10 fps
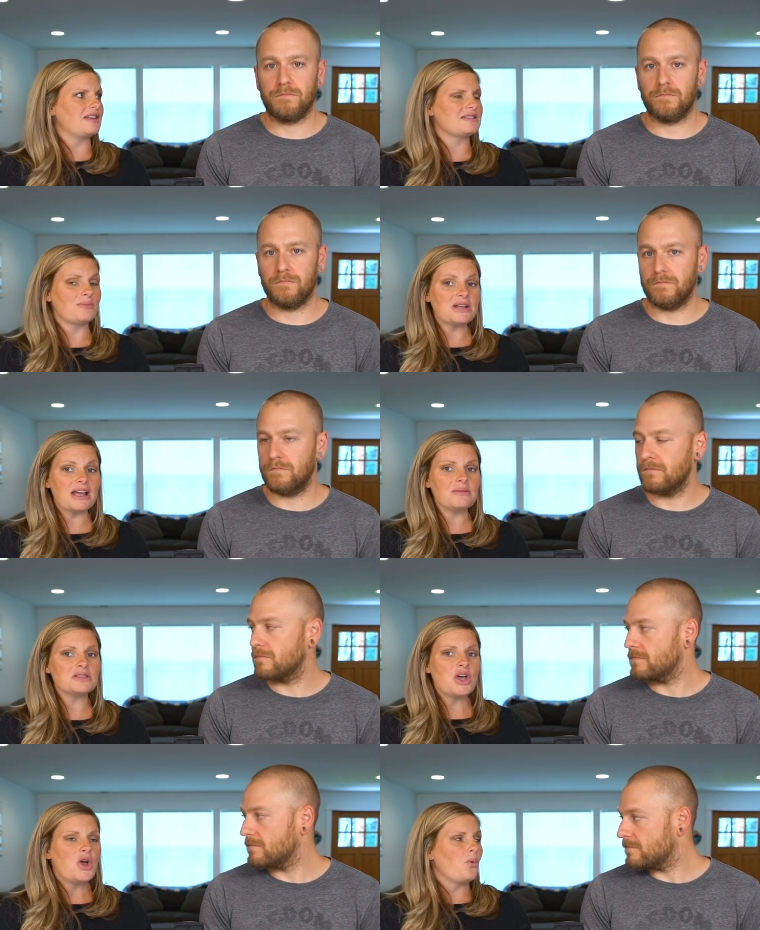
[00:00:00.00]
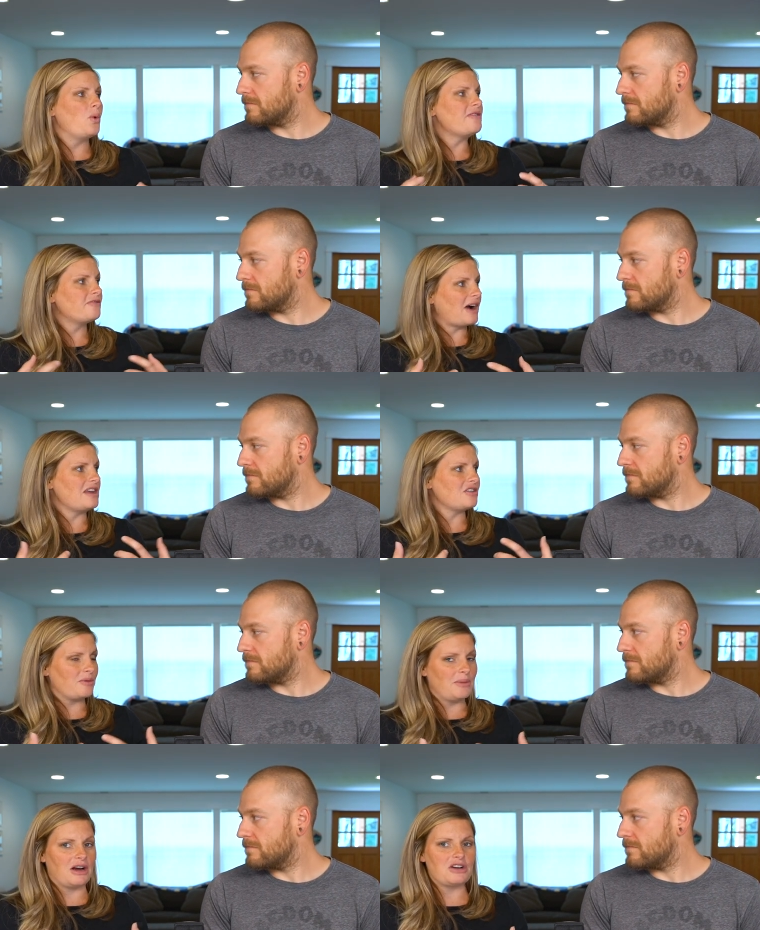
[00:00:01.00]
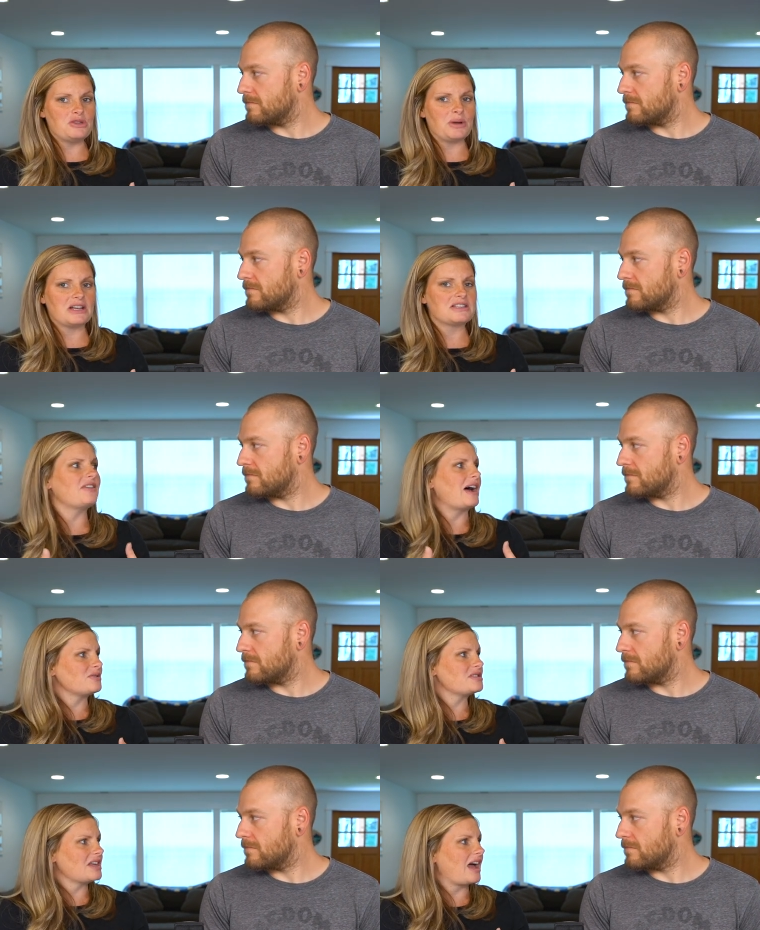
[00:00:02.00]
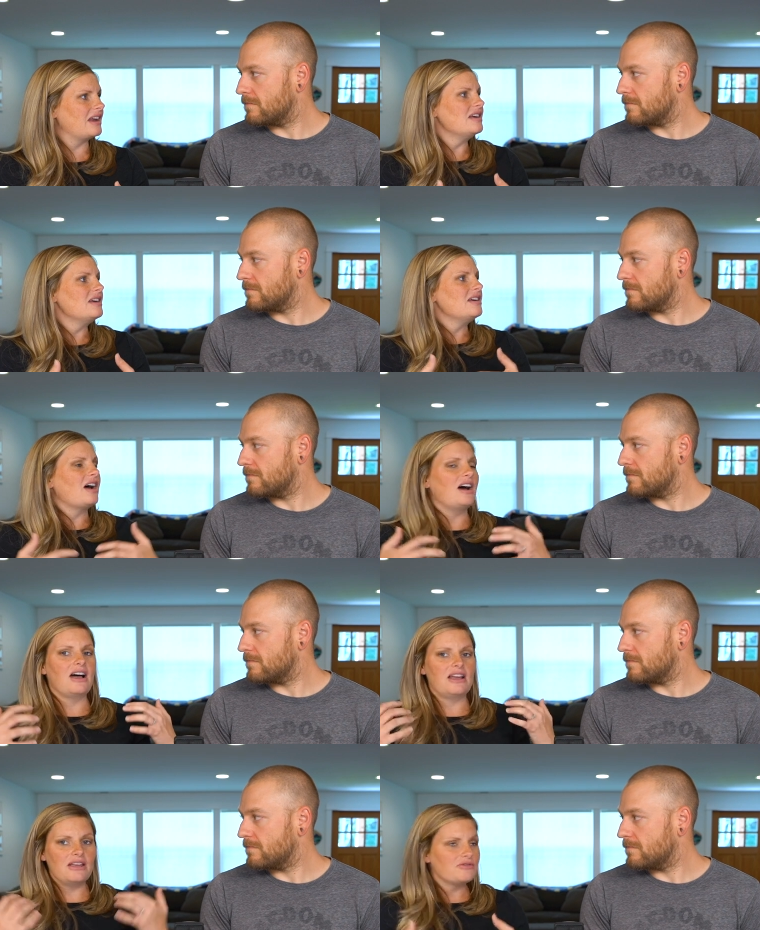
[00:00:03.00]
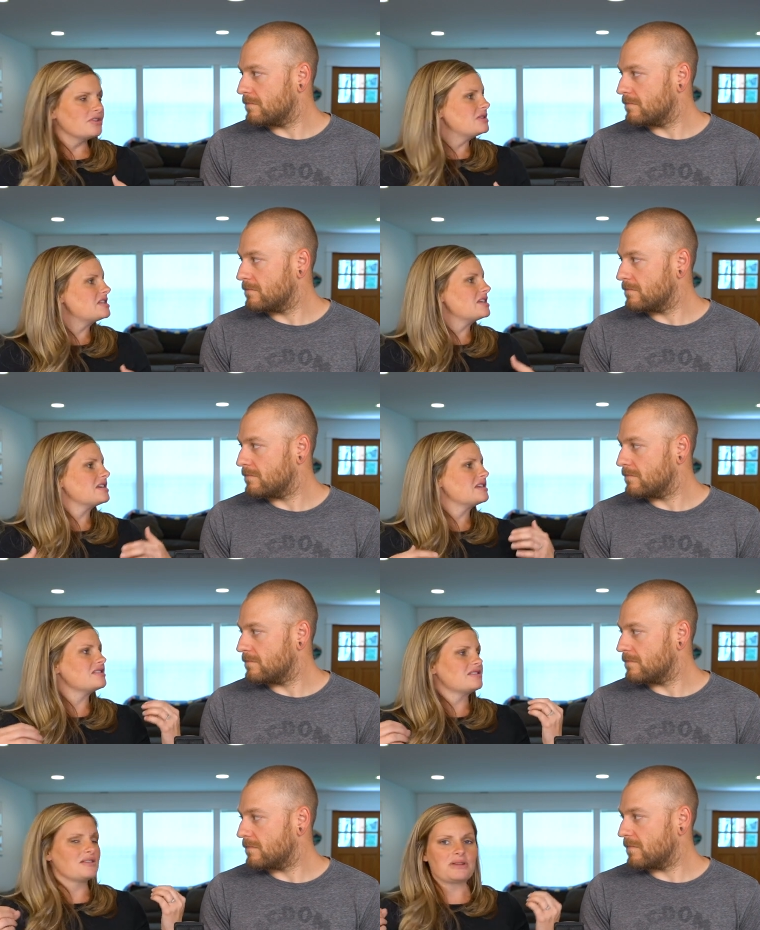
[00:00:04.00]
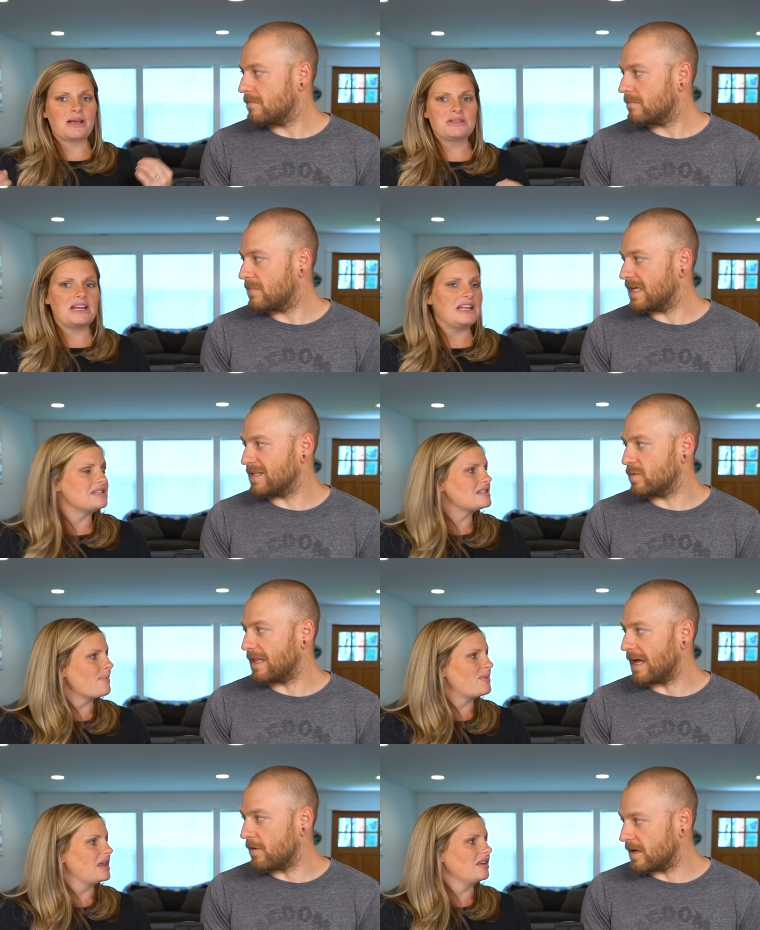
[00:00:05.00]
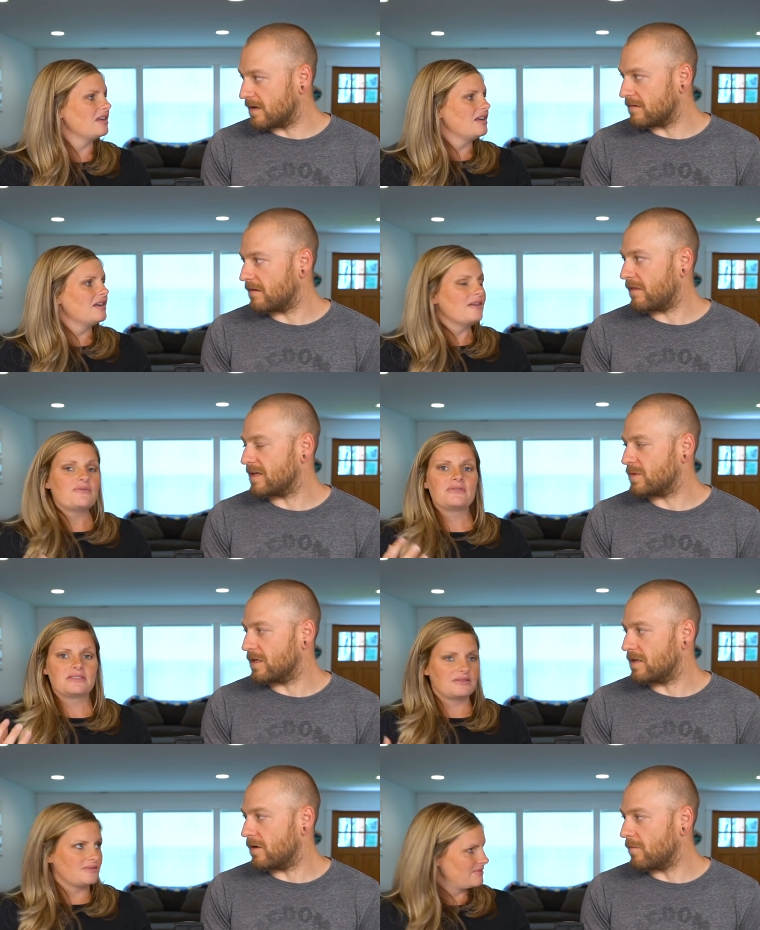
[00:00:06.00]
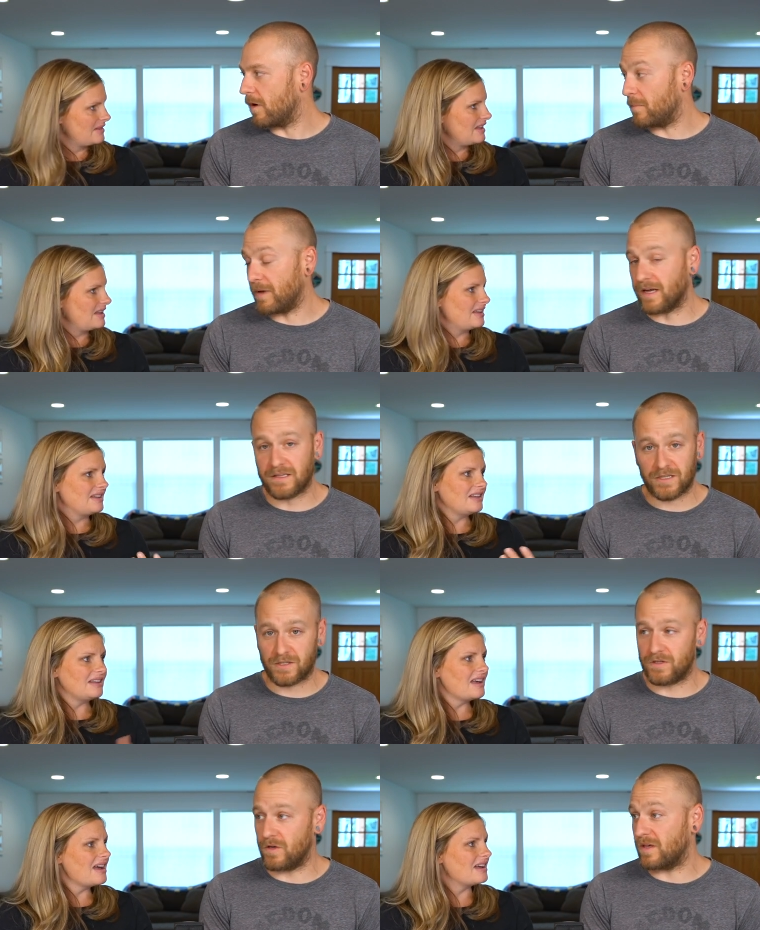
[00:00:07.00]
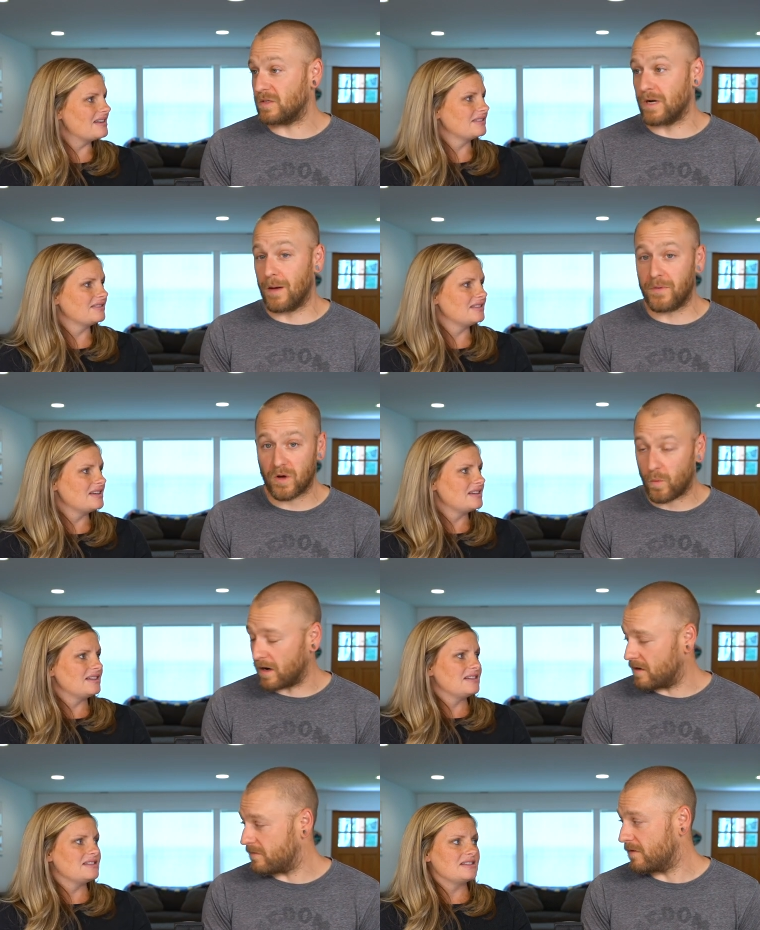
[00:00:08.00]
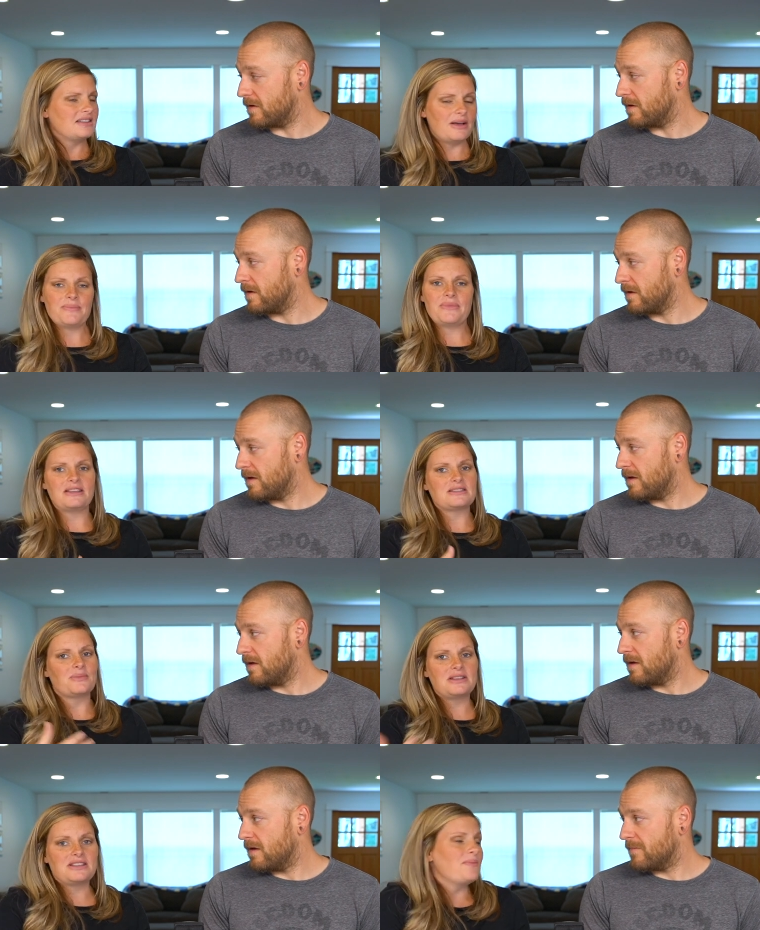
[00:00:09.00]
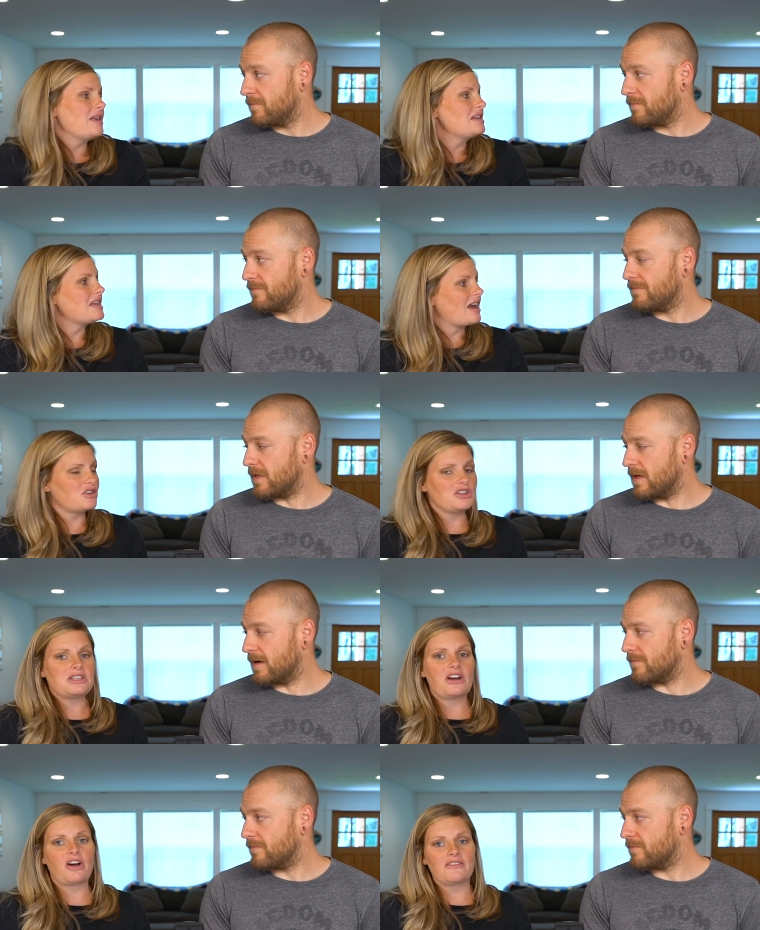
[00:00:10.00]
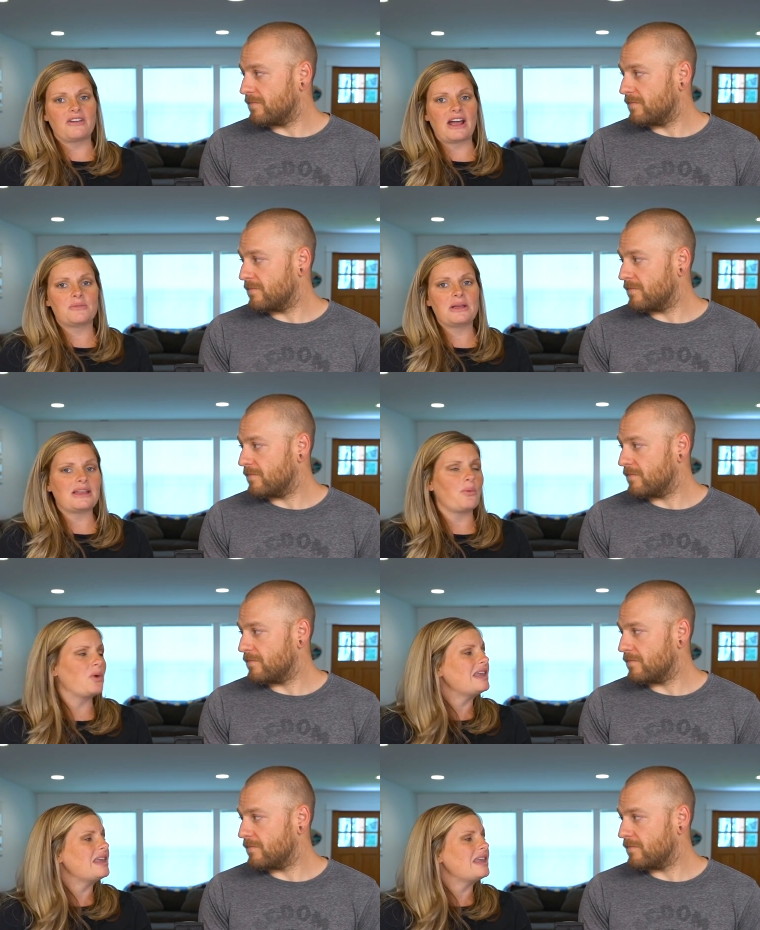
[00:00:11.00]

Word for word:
Speaker 1: that sometimes we fight in our marriage because of outside uh, influences. Sometimes it things is things we allow
Speaker 2: in, things we don't aren't paying attention yeah. to, things we're not being aware of.
Speaker 1: Yep, some some things that are just yeah. in our environment element that we